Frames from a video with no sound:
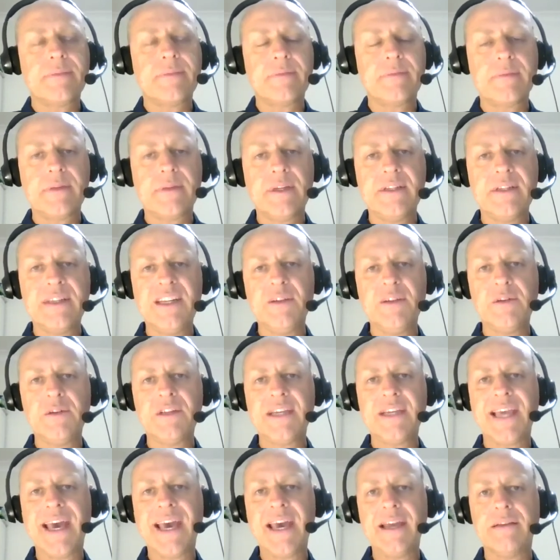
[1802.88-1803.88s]
continuing
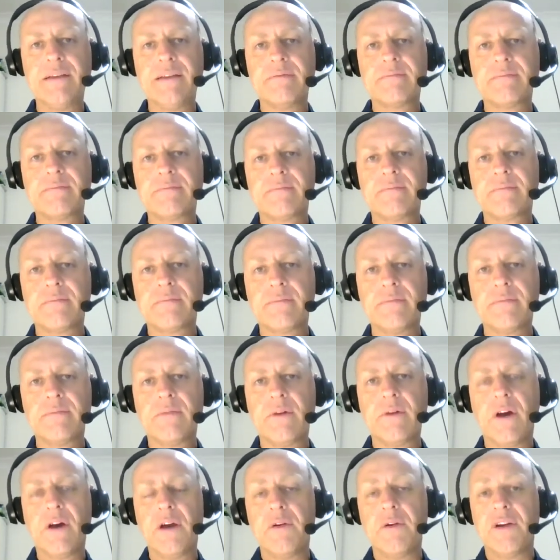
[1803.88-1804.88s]
to gain
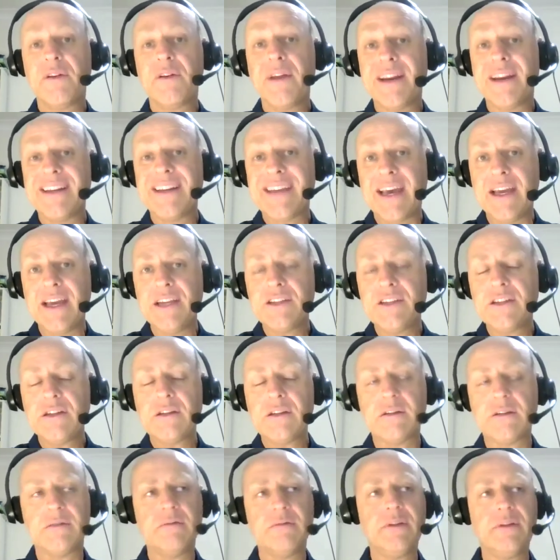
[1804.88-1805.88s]
higher
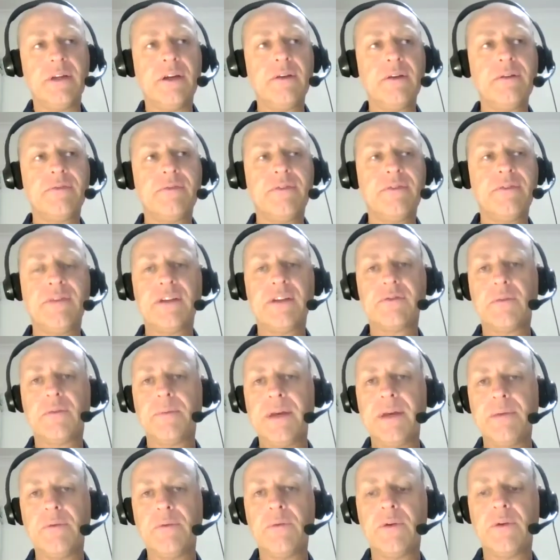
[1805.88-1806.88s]
accreditation, and if that's what
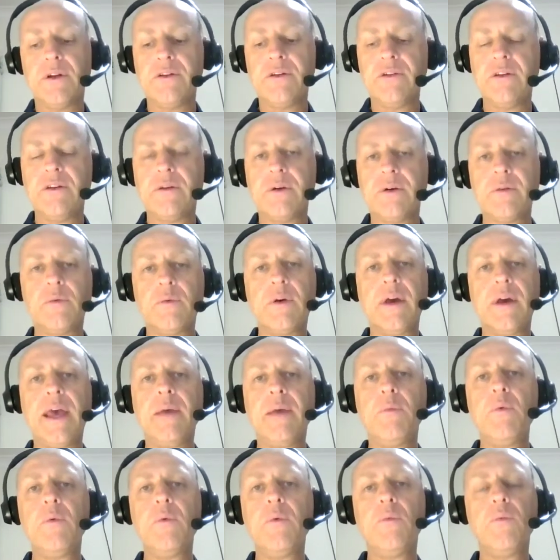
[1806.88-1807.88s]
people want to do,
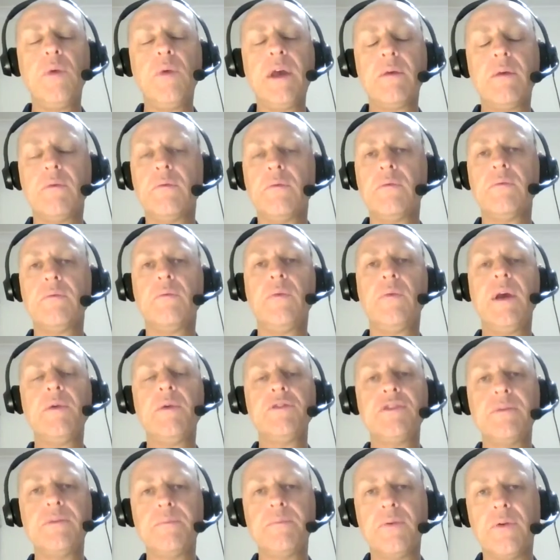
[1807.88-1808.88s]
where
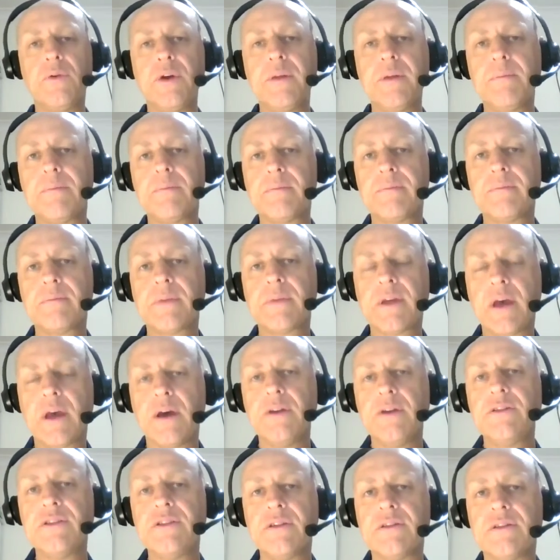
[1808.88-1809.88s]
would you point
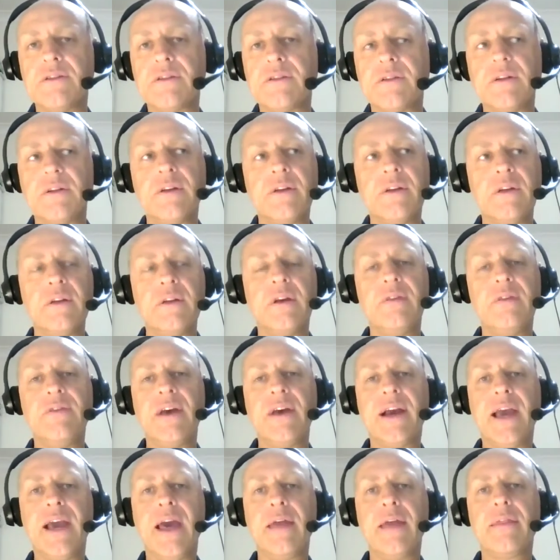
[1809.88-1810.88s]
coaches of
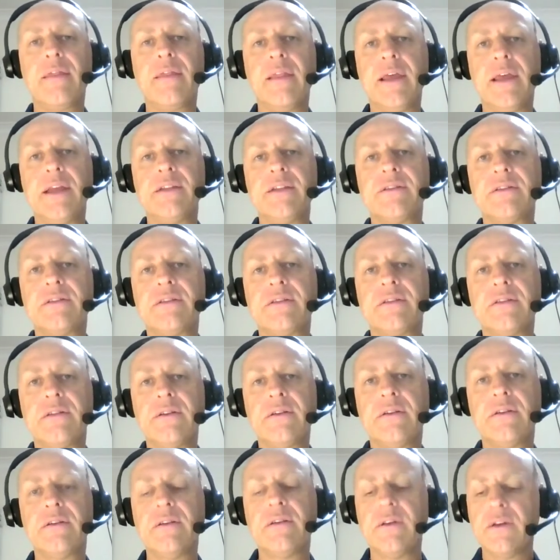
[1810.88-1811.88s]
young athletes
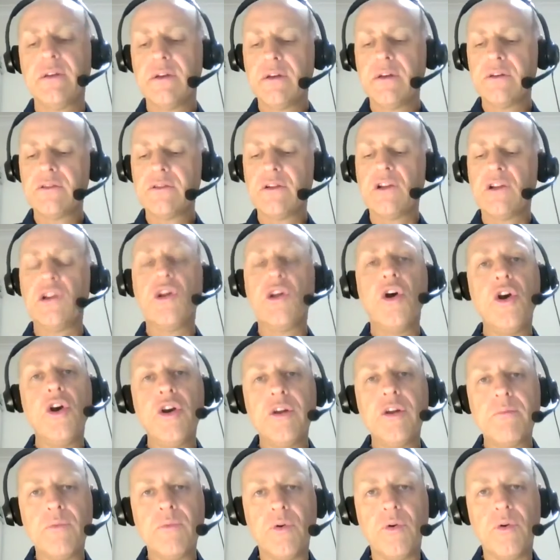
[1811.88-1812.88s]
to
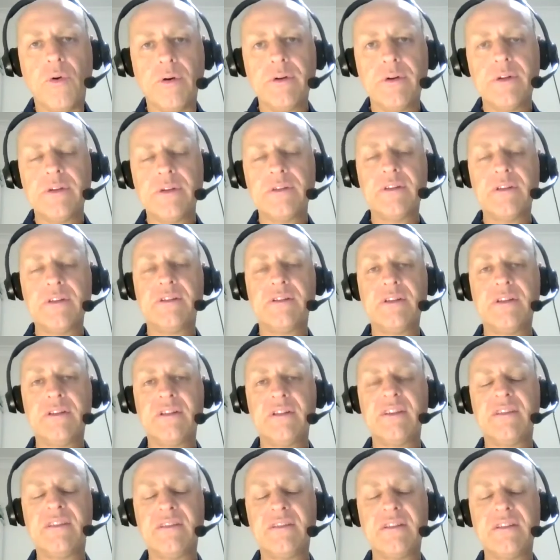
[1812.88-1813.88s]
learn more,
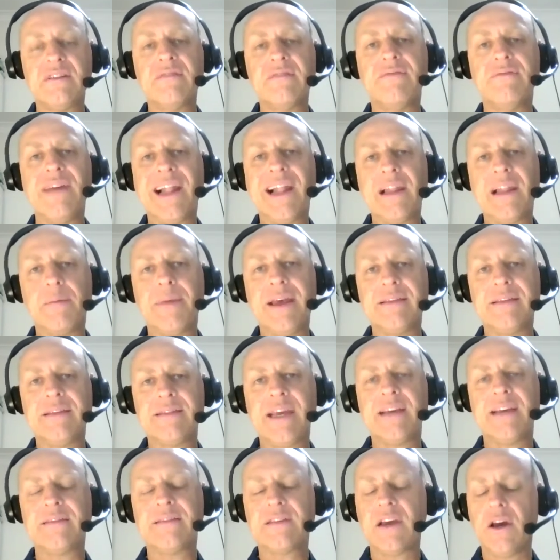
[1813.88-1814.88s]
to develop
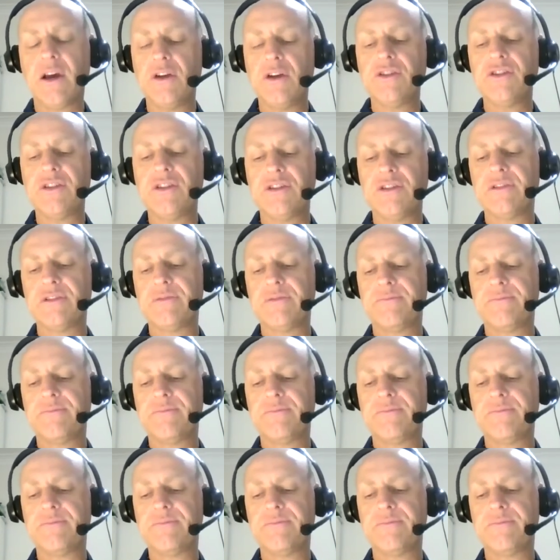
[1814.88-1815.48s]
as coaches?